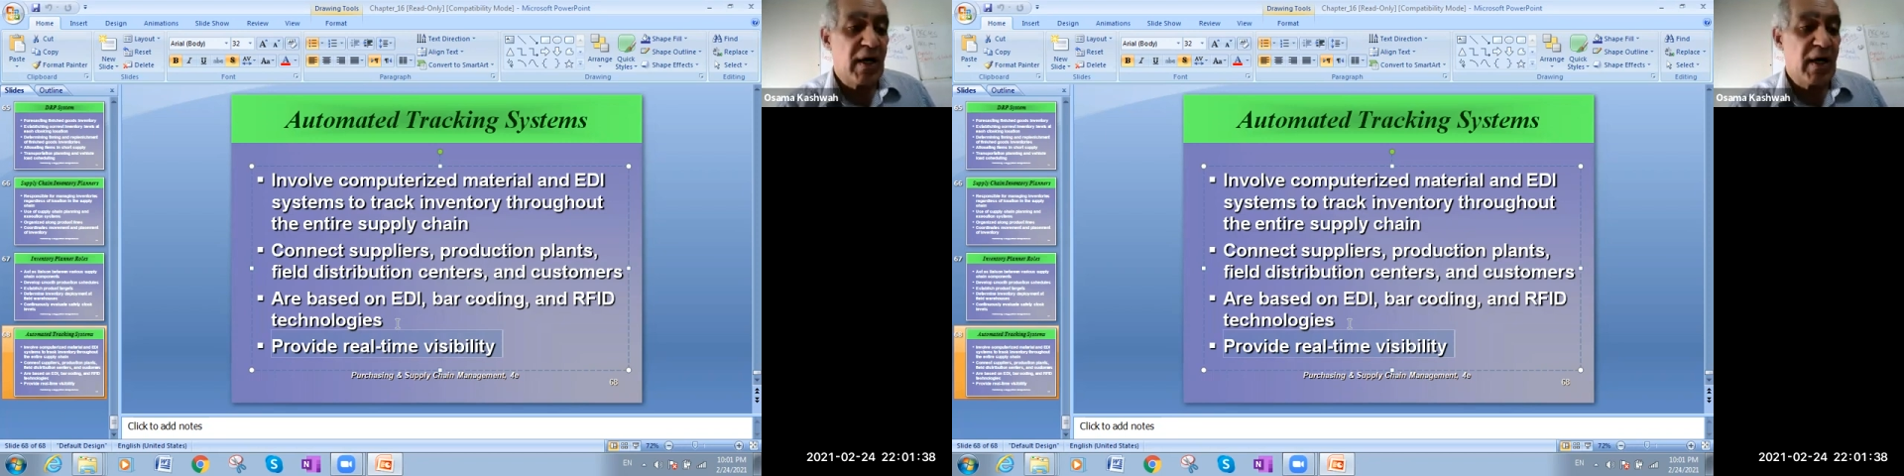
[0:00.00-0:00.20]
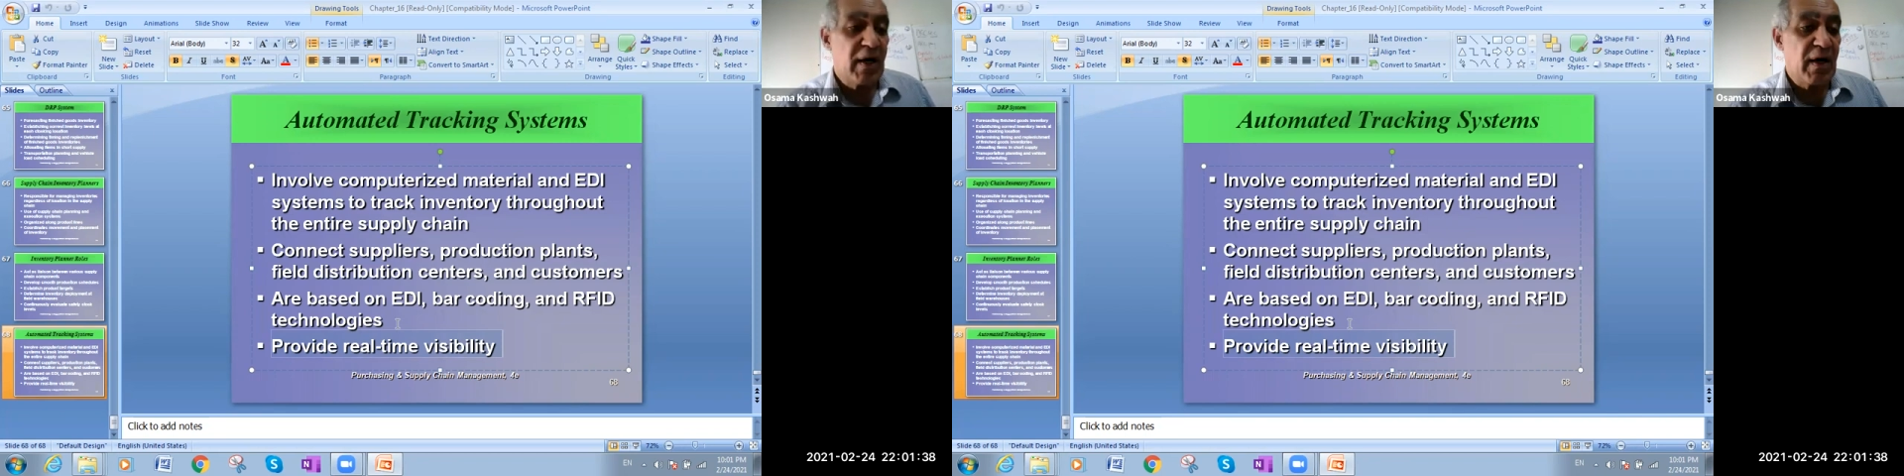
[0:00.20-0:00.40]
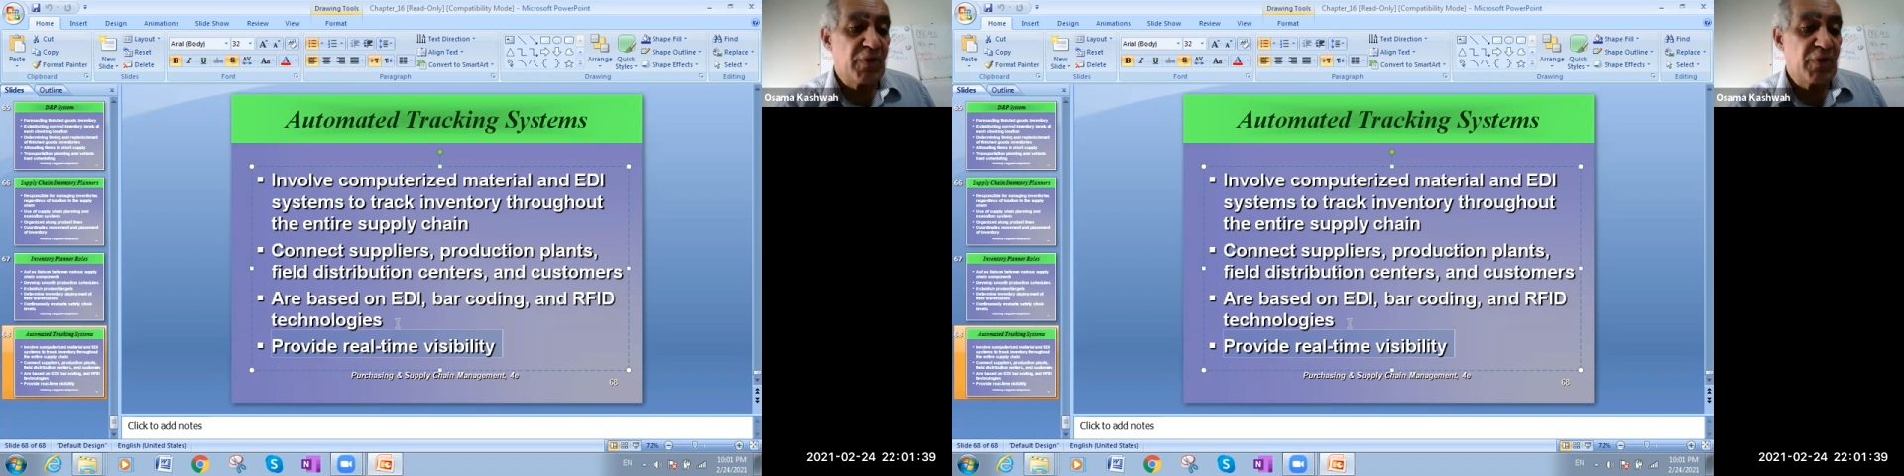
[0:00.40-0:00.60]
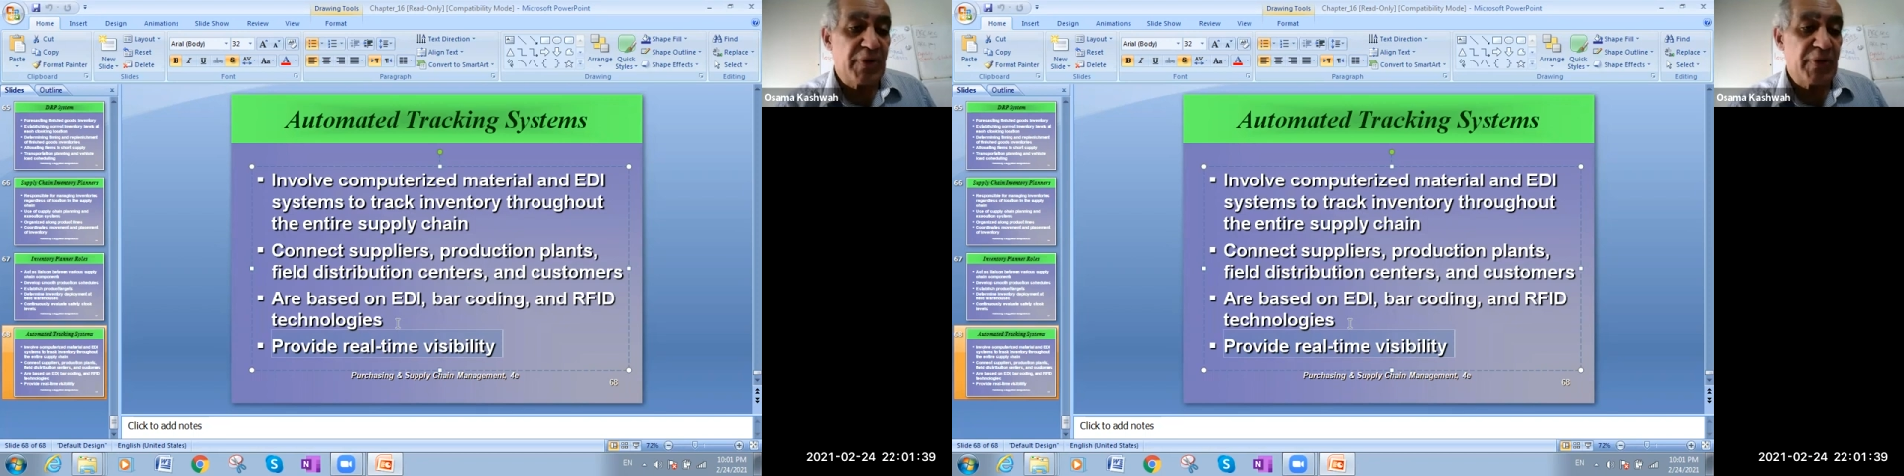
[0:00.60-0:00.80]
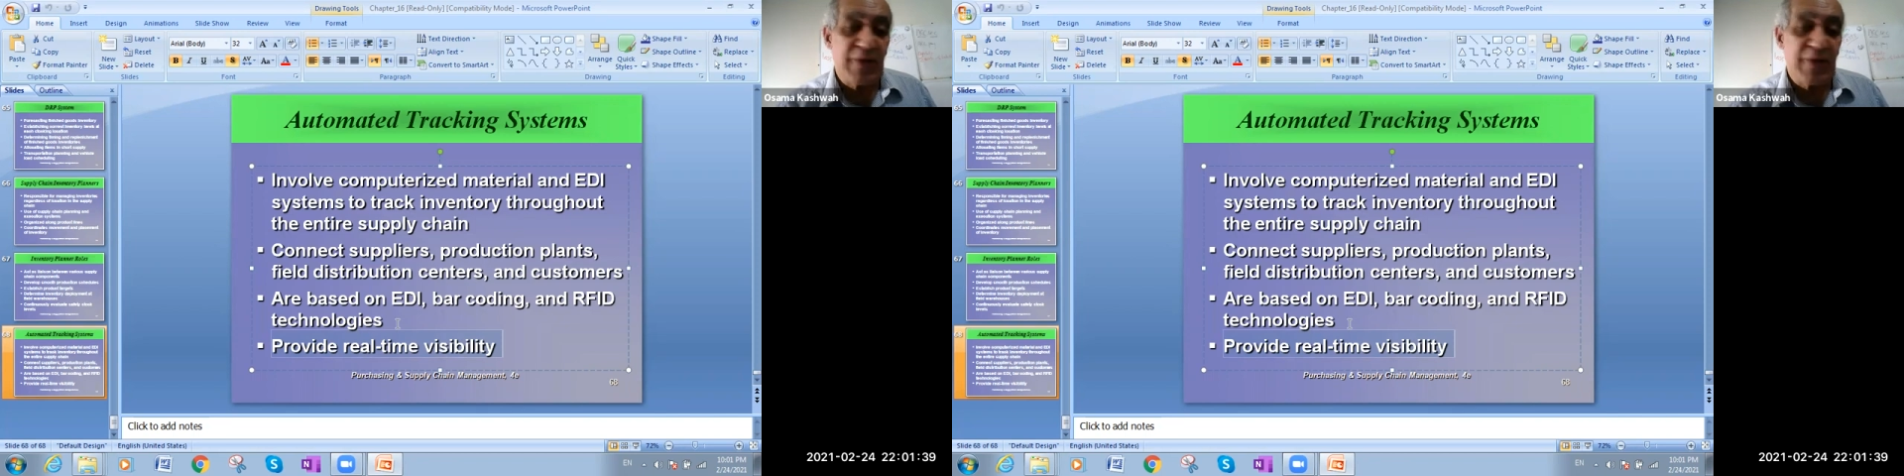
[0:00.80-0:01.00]
We talk about
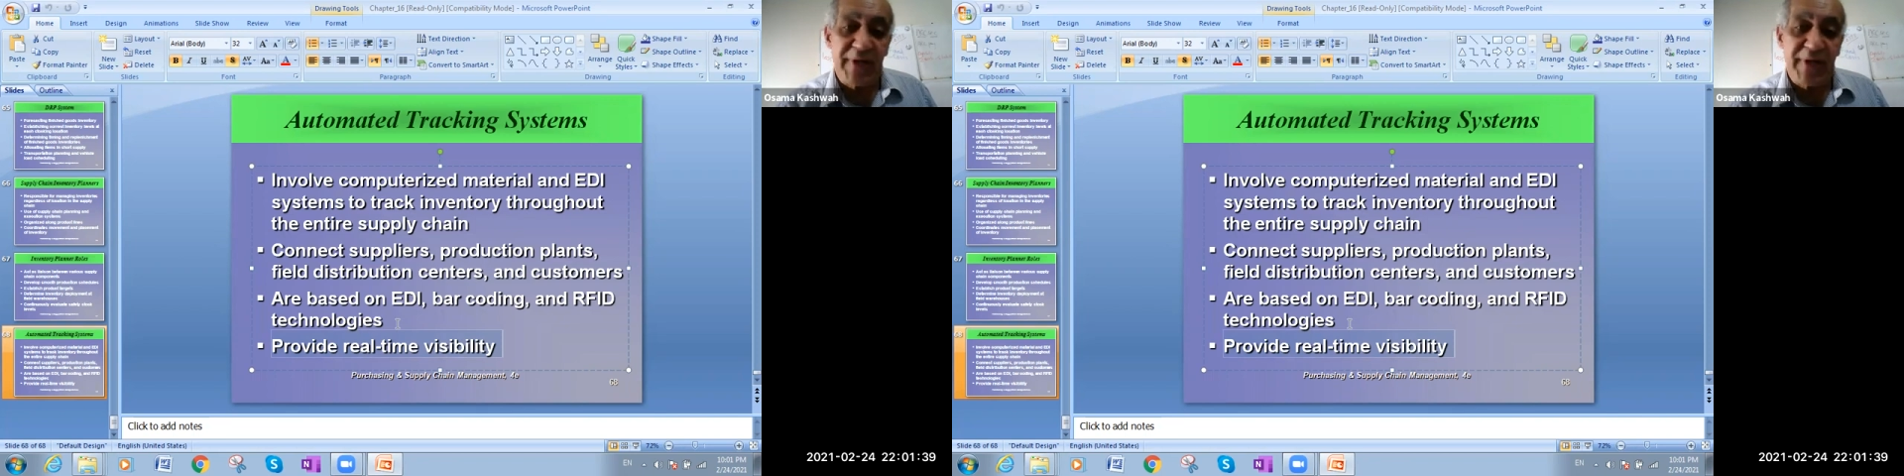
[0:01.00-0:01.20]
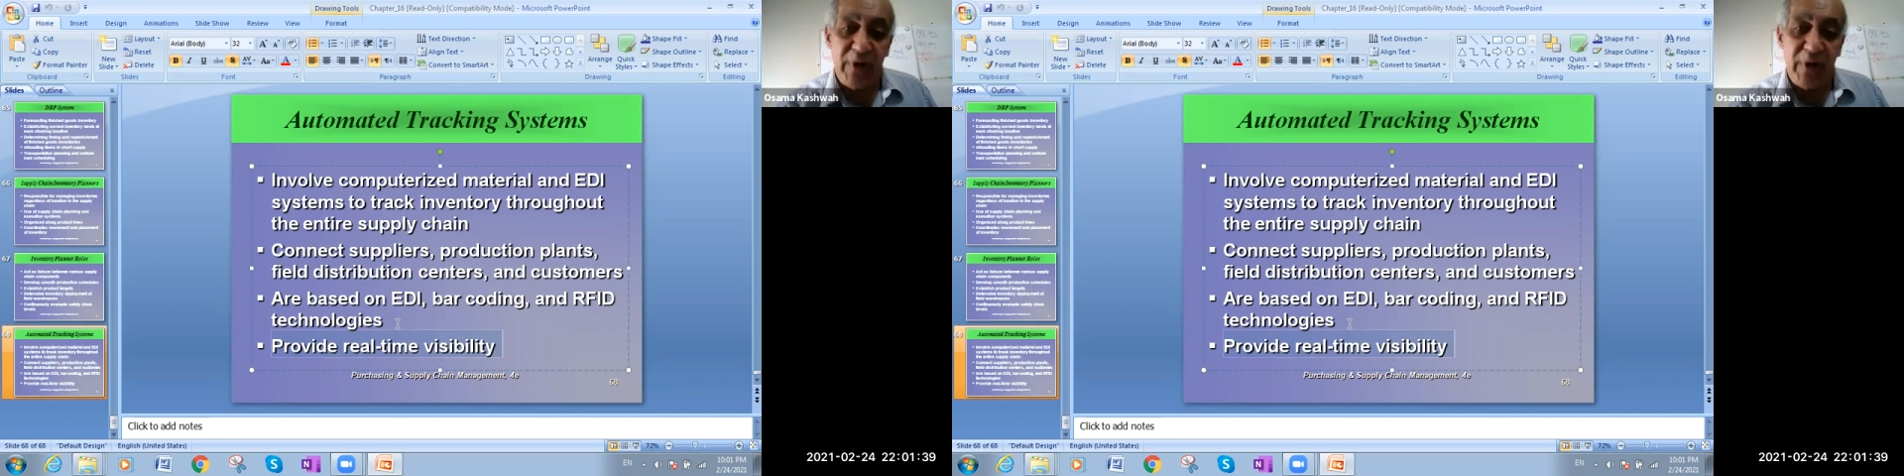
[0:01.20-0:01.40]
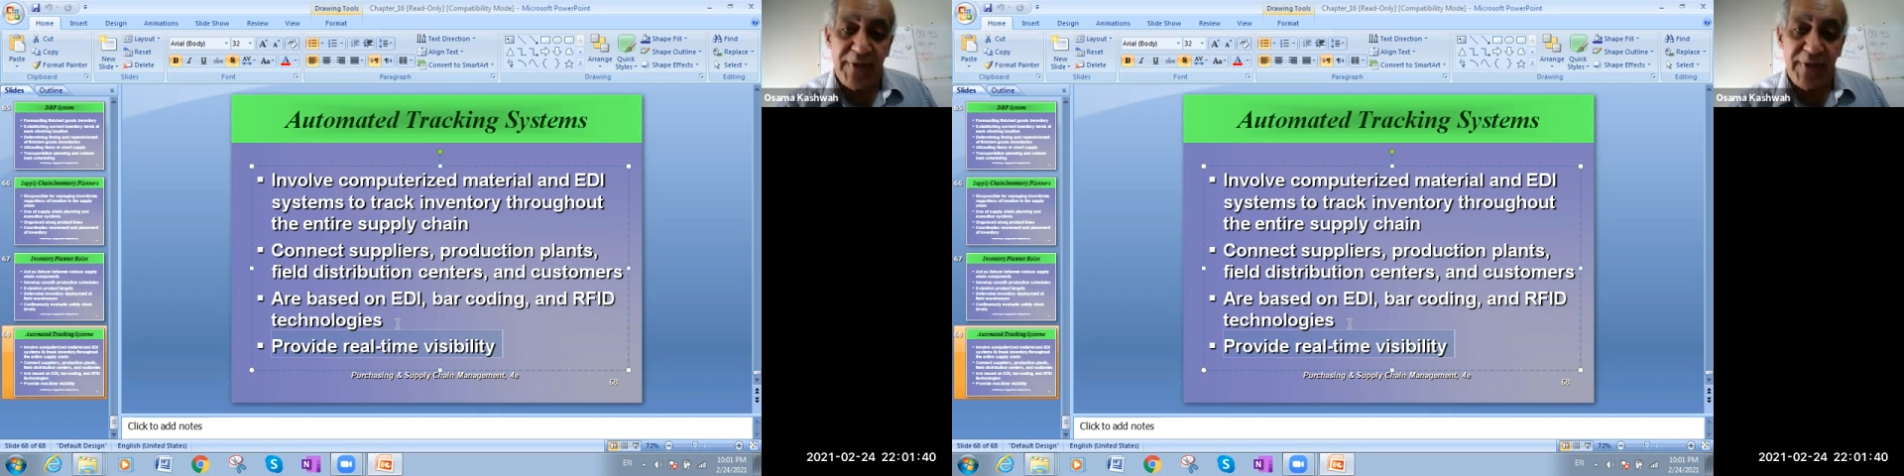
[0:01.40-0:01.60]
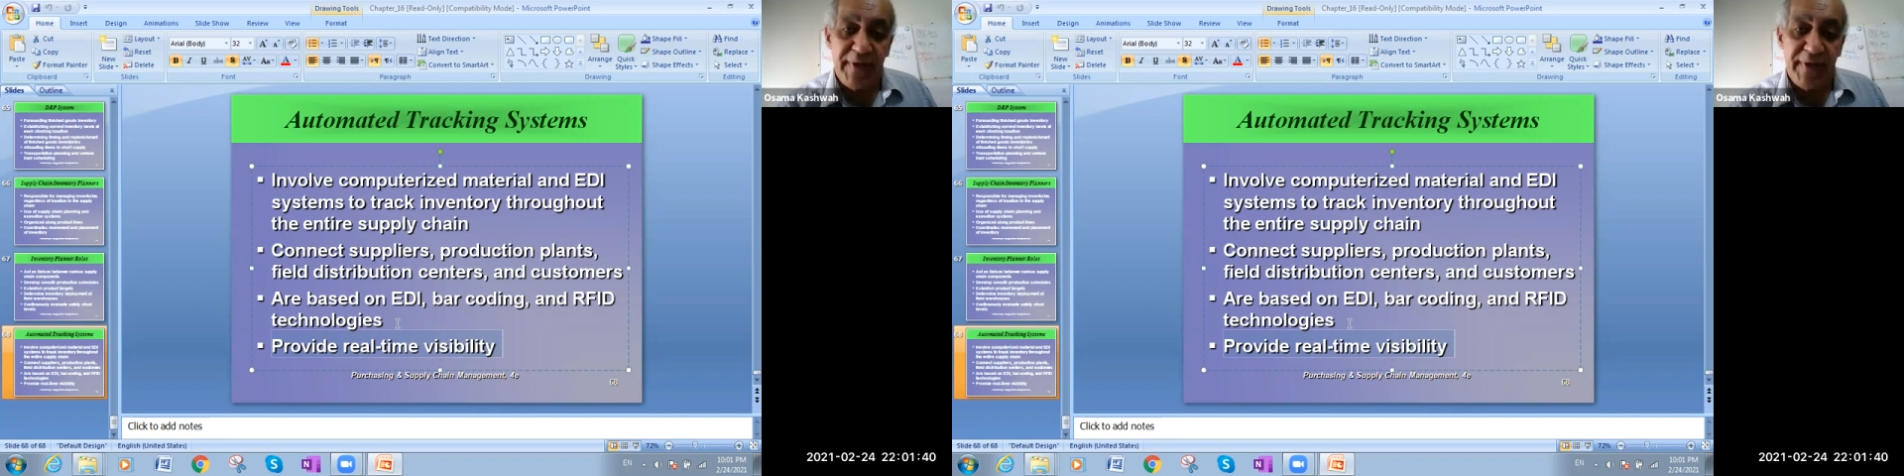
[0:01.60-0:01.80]
the right order